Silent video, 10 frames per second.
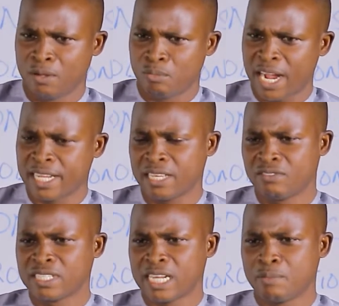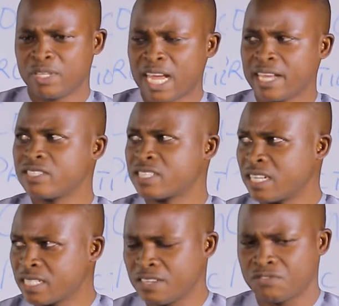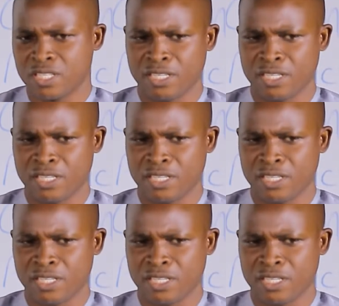by giving them either incentives,